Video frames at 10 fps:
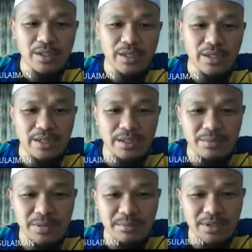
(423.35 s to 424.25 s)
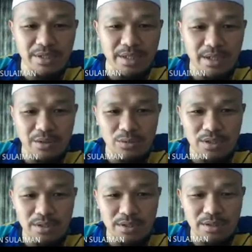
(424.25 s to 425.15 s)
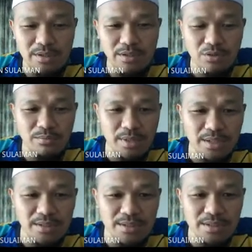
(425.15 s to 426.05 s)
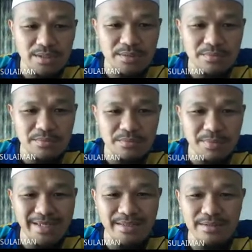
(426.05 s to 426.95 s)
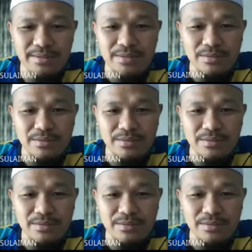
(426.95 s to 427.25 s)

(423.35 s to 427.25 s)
And then remember that our load bus is minus.